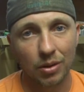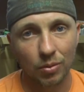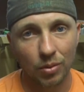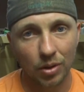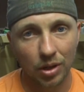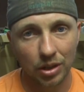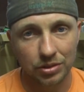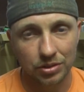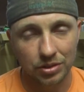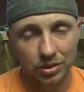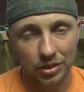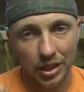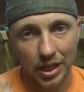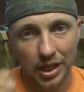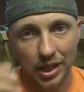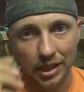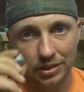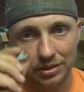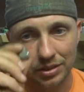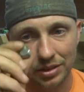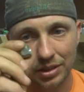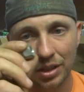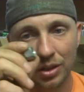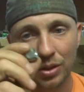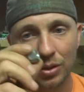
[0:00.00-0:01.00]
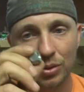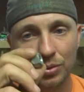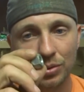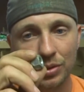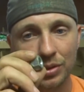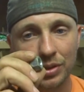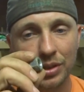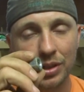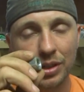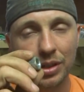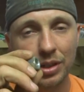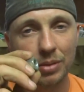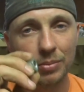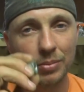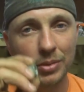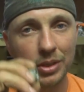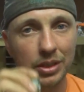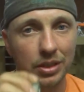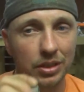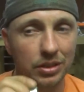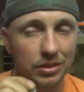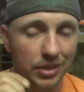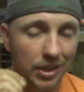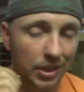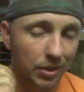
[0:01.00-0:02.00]
washer to actually hold the nut,
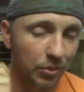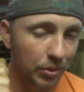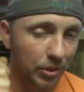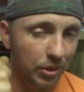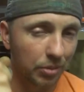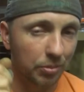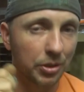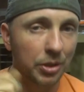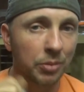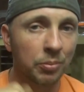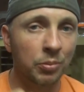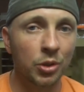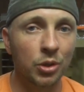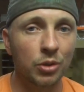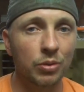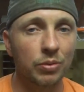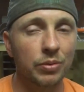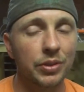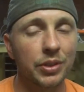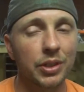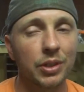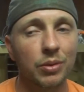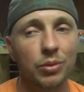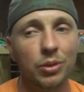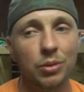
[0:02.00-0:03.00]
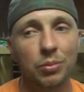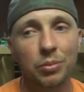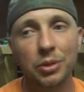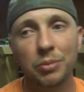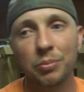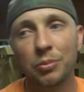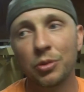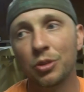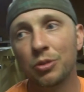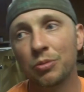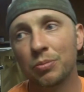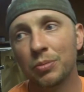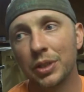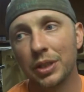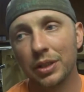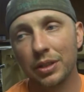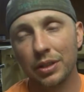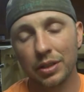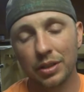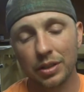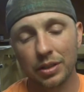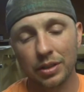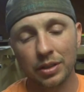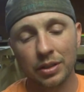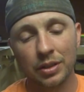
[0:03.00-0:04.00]
because they will be moving. There will be movement.
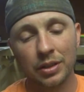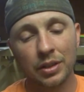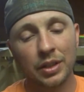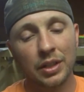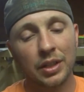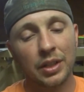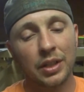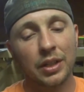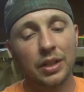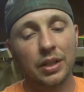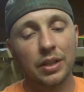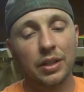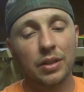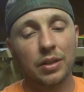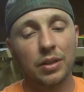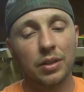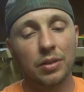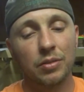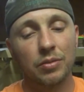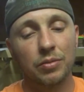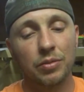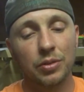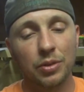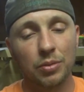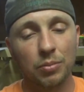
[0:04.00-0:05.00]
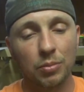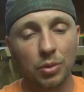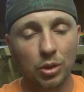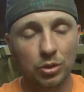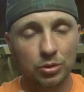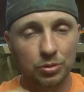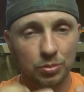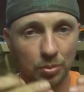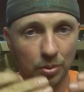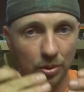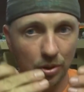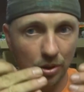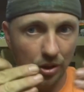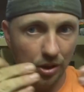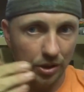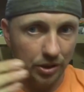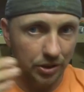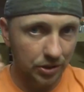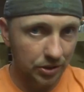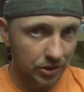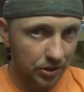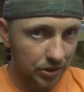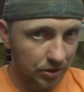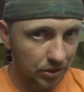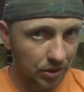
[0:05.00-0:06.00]
For the most part,
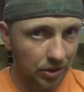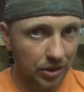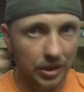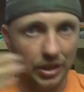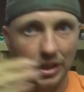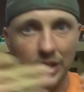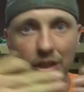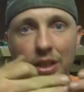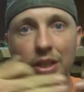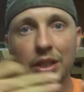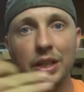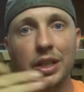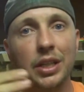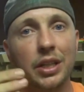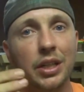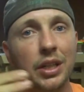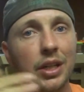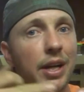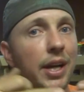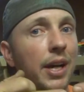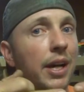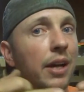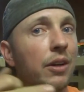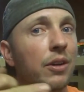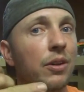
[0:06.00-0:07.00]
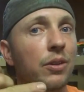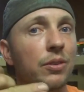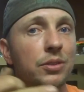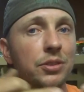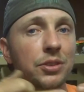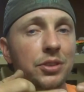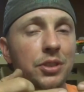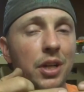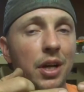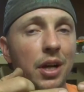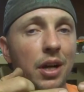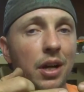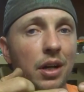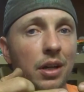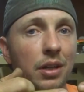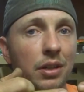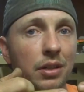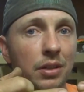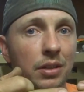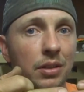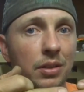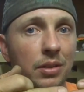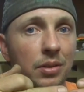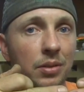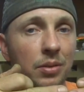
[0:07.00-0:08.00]
you're just going to get it in and out on the shock.
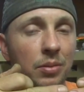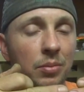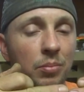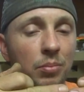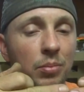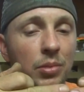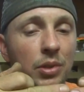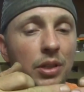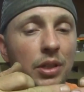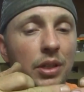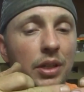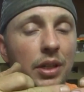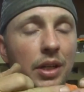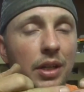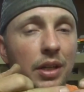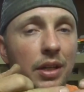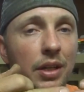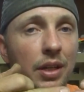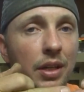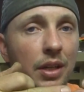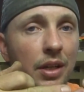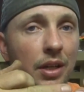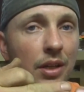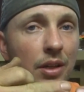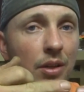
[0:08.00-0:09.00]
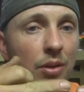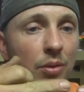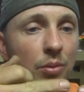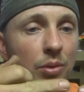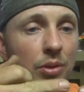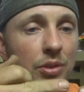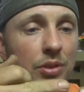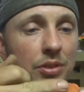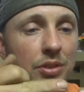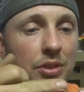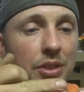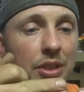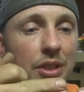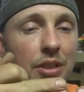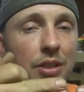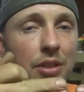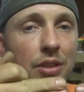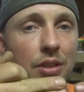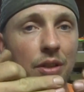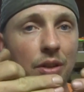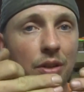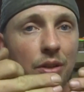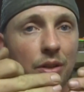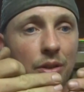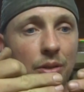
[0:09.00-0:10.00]
But with a steering
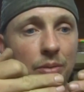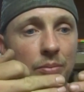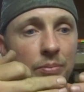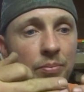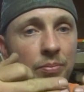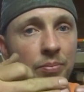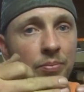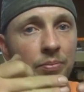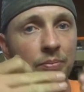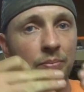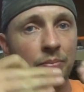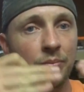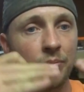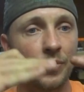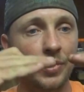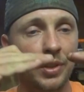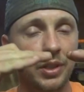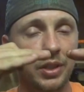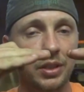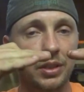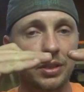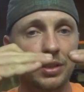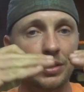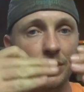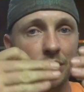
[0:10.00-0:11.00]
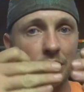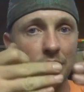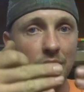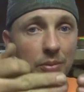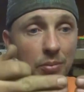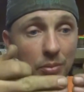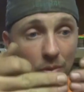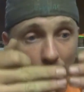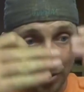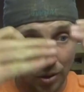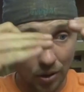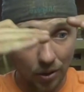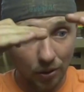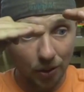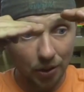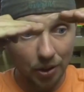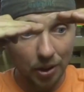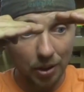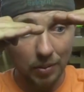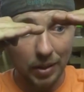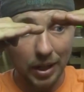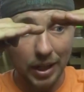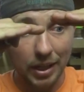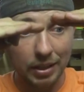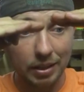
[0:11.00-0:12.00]
arm, let's see, I'm gonna roll it
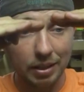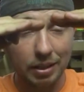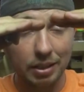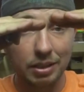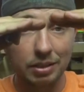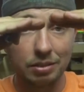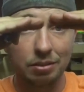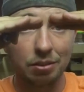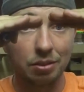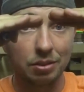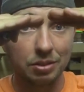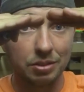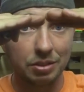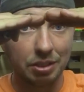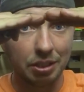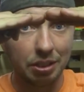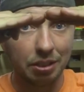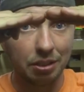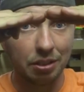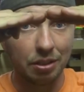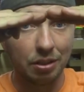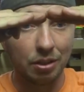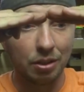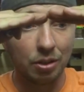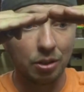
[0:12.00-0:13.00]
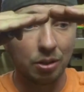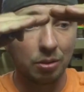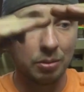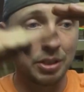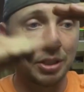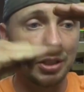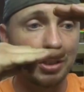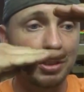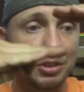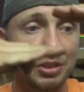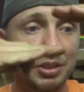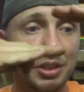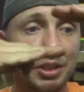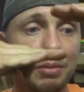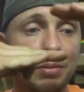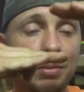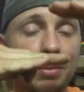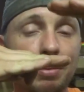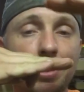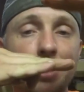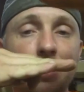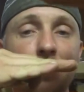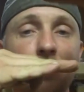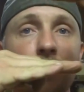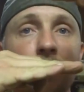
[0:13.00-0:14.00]
up like this. On a steering arm, here's your
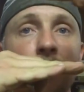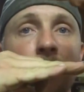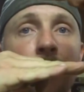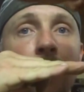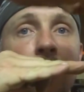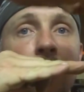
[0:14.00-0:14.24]
differential,